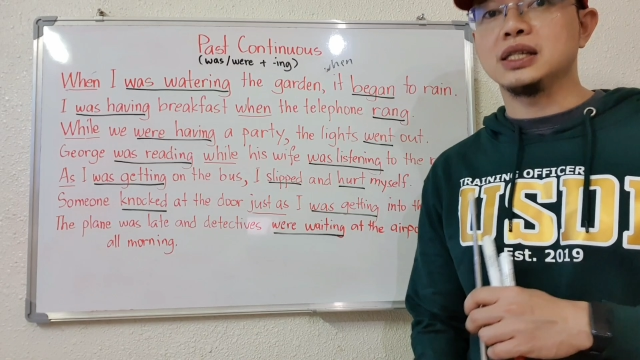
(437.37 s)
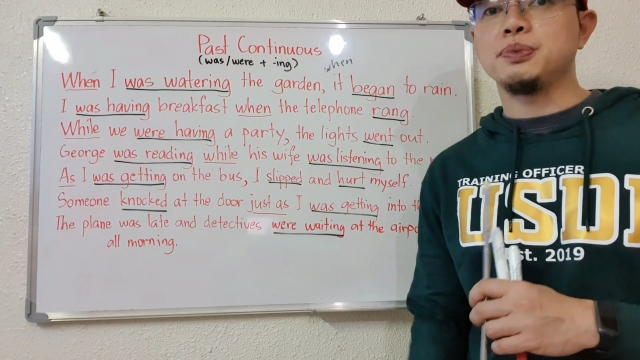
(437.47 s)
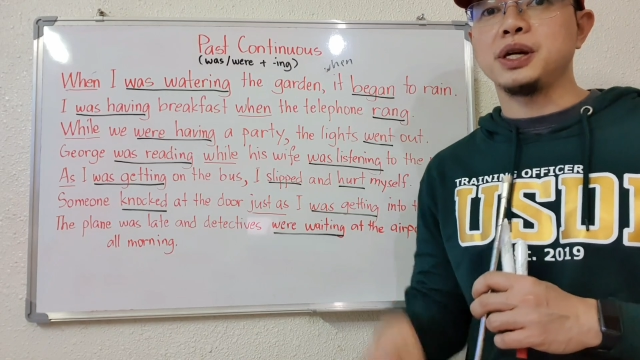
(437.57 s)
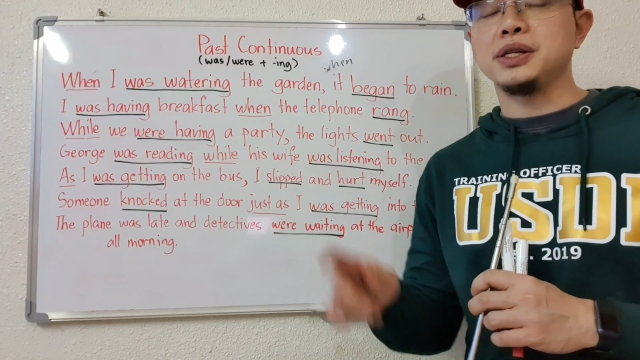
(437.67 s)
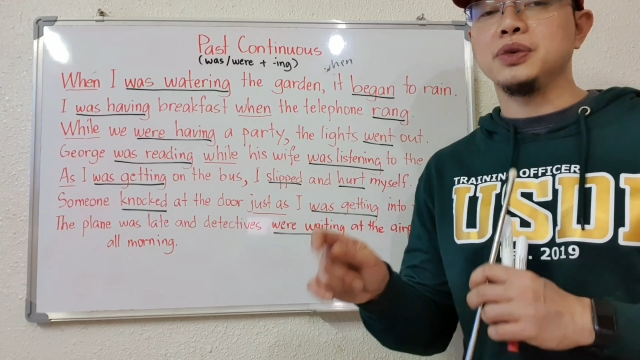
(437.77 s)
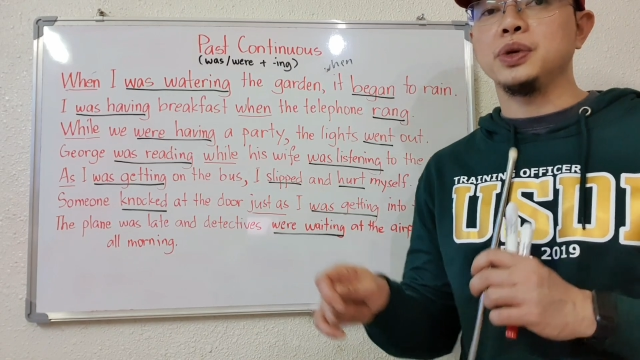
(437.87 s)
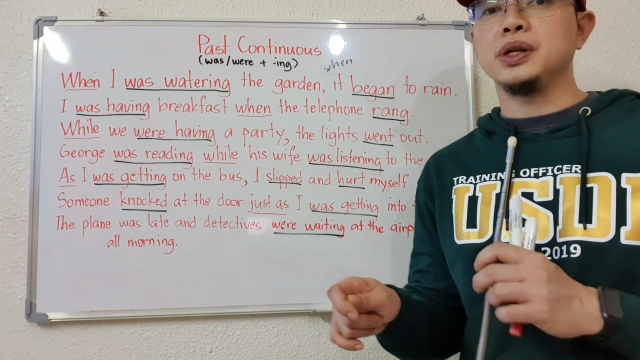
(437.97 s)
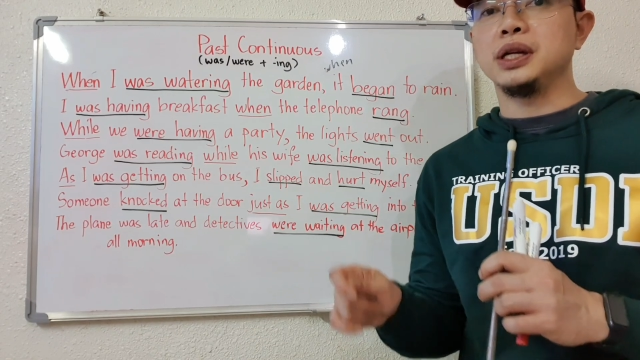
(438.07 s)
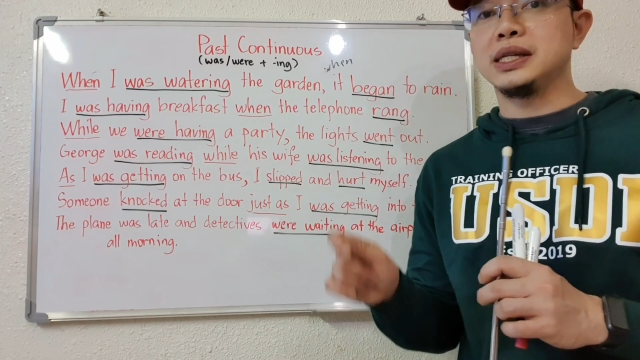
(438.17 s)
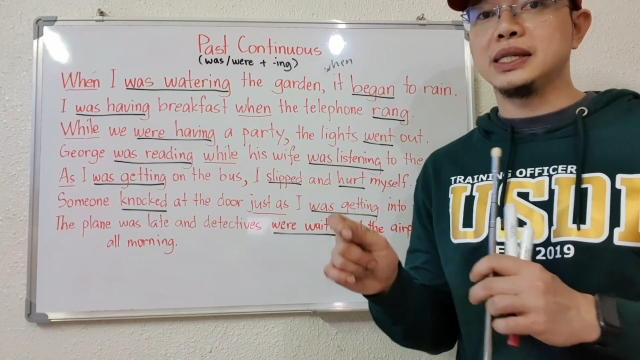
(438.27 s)
especially
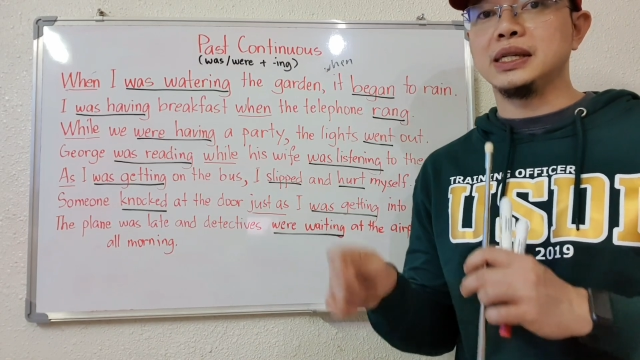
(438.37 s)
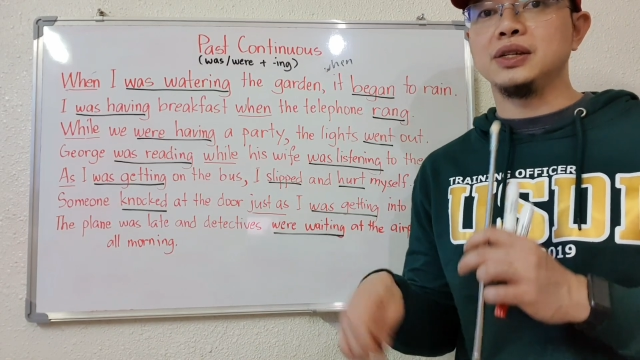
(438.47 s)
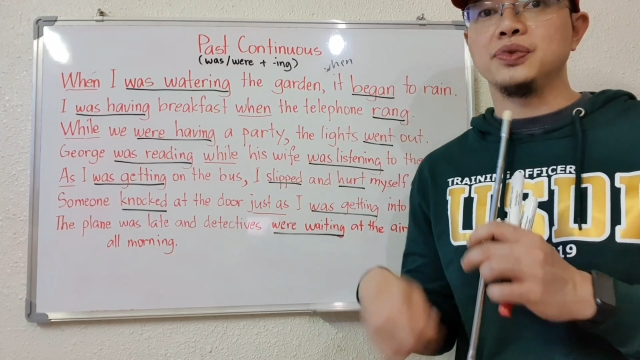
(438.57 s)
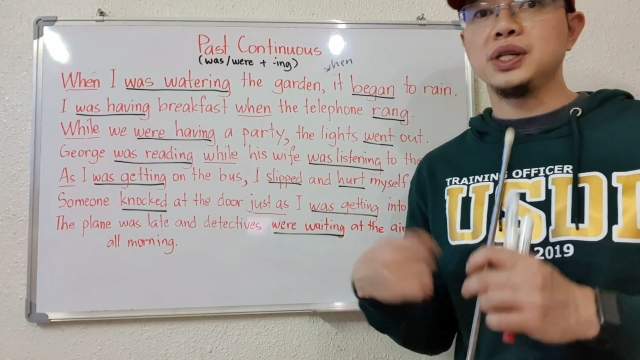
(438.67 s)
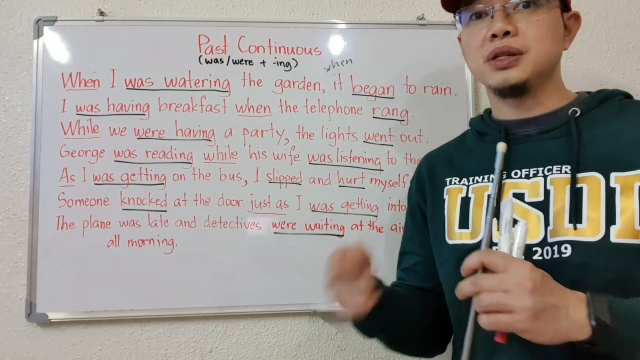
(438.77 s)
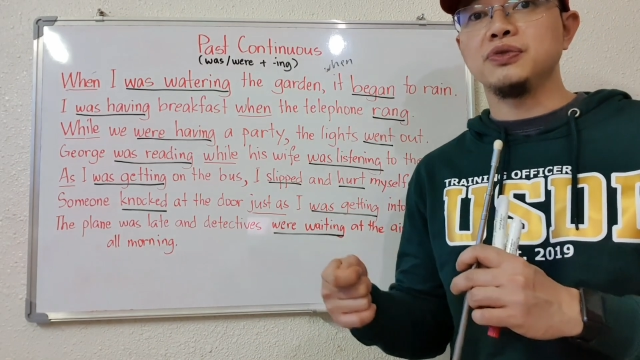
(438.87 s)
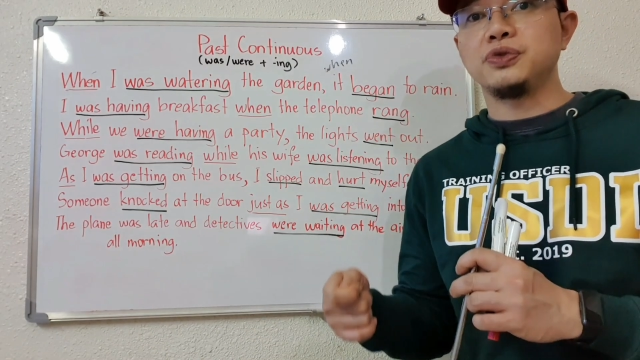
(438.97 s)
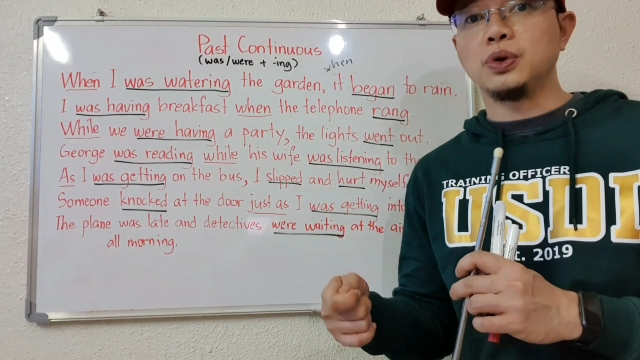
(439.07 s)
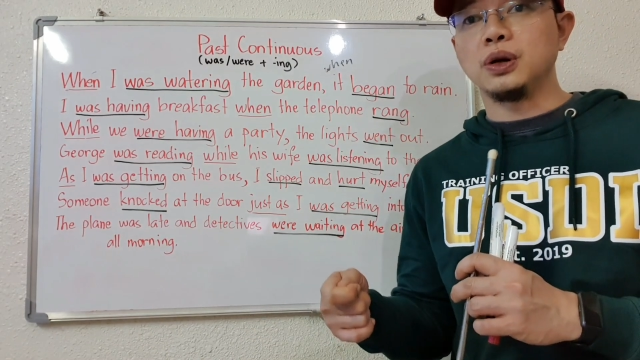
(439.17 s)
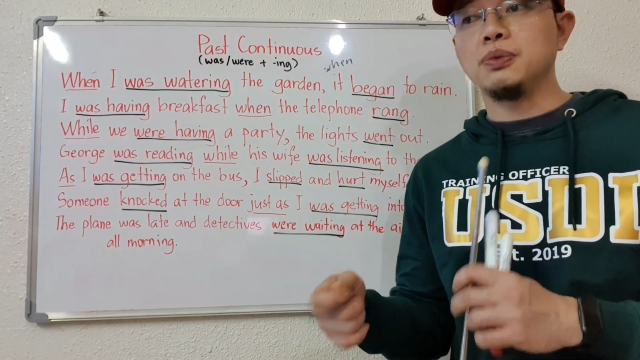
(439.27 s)
when it's in written
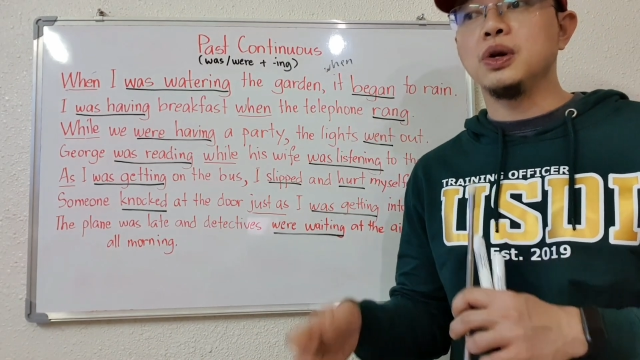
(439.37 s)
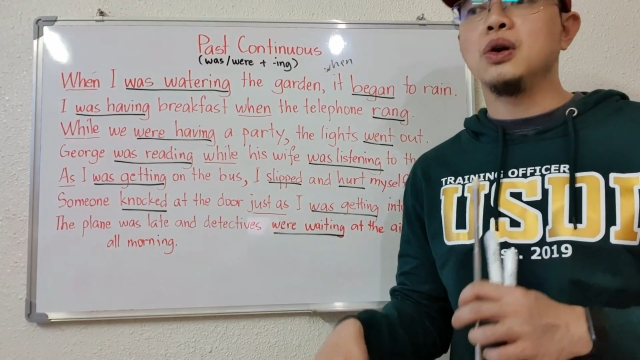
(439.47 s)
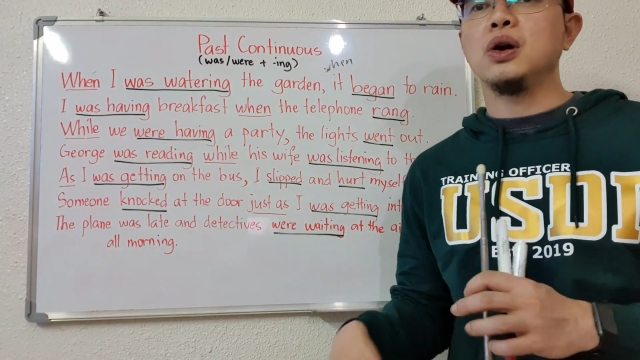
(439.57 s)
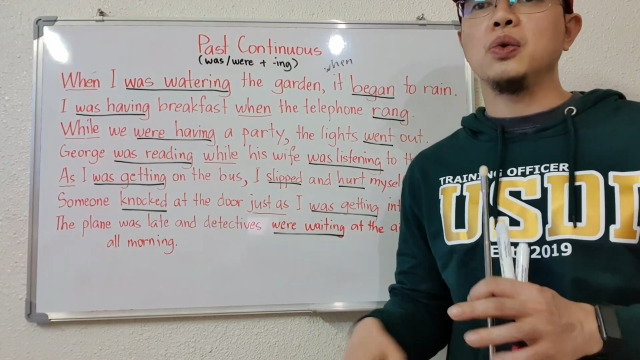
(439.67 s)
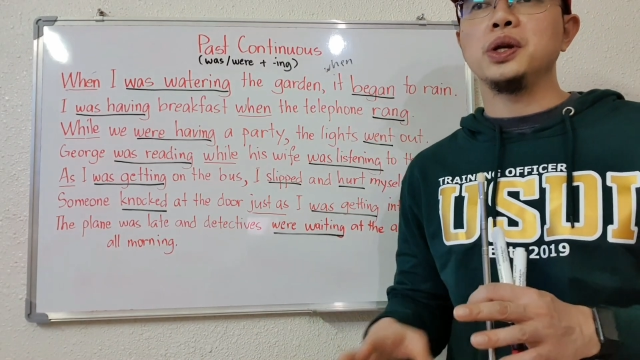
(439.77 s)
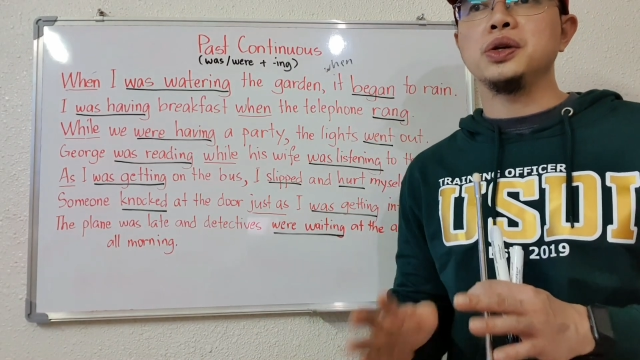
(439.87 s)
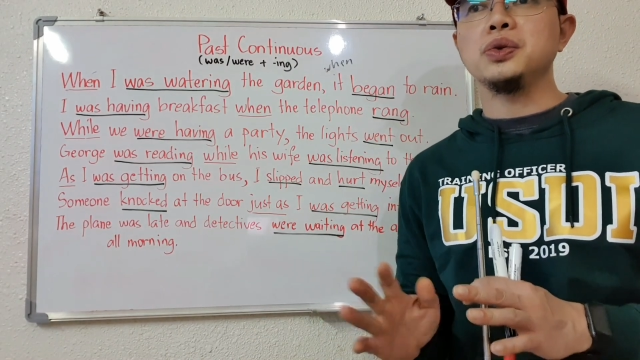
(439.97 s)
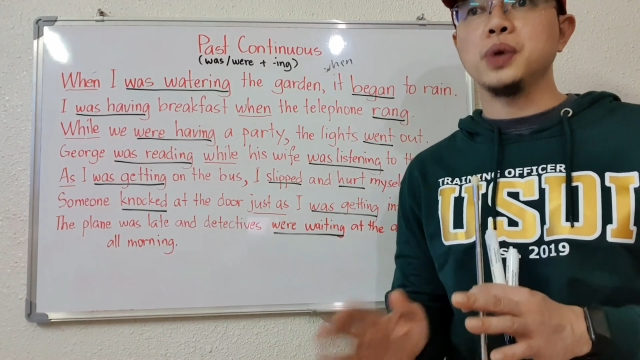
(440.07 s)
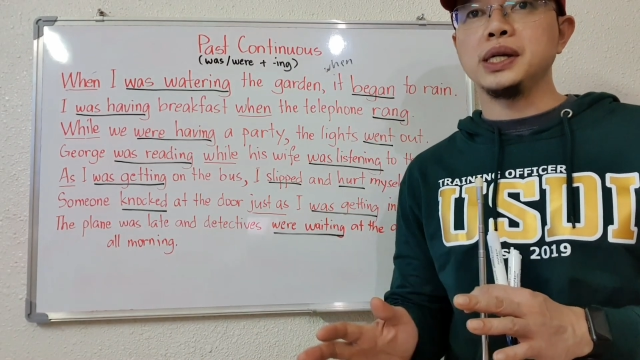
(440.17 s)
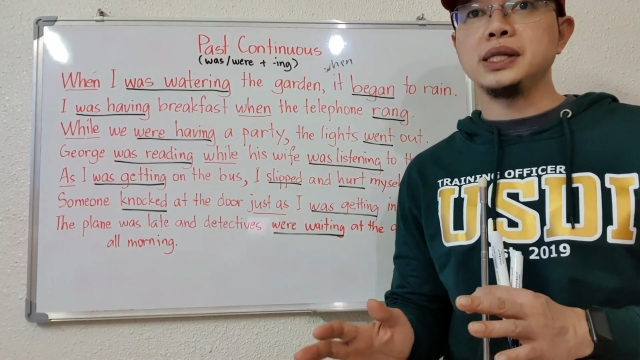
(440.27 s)
form or when
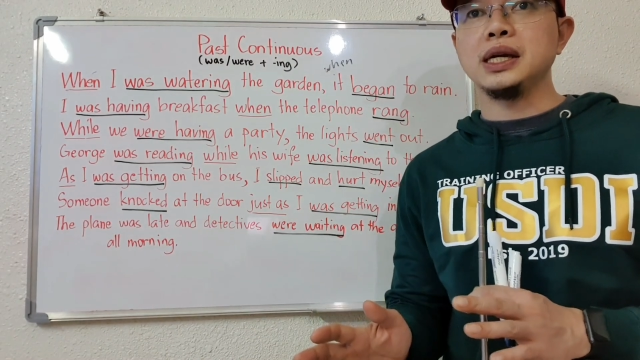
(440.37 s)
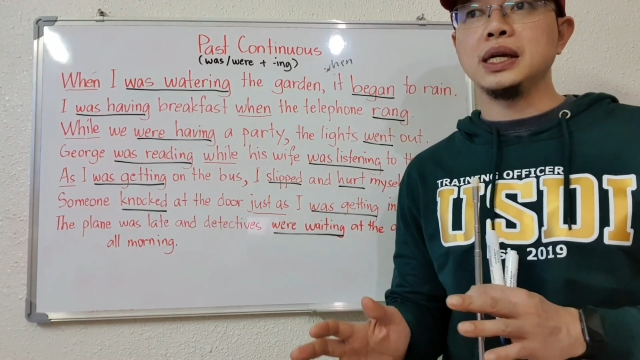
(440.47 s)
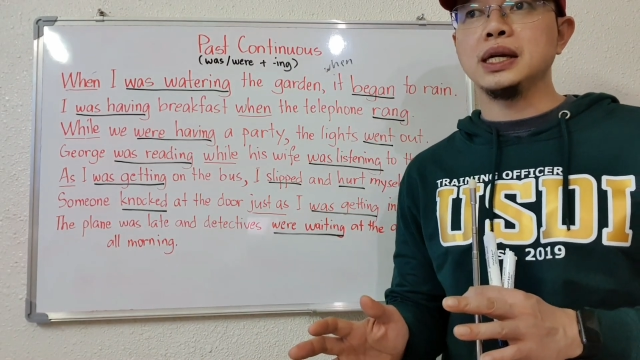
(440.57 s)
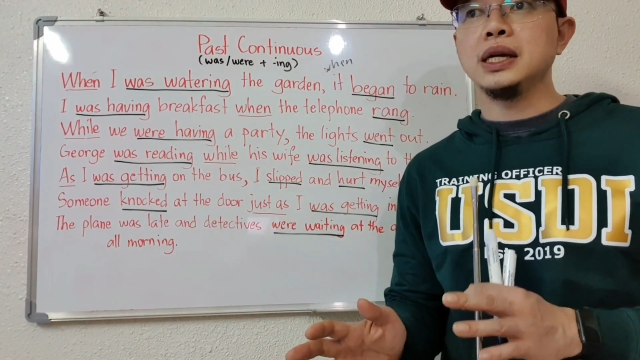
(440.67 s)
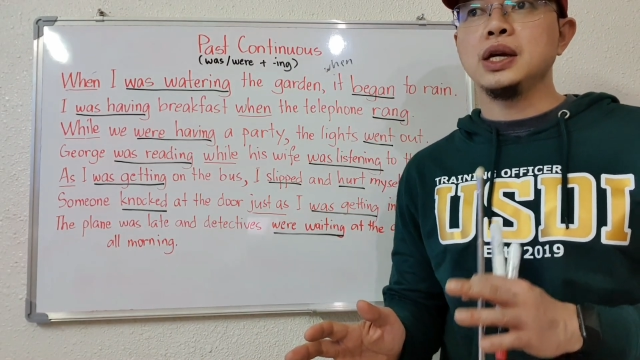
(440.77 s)
you're writing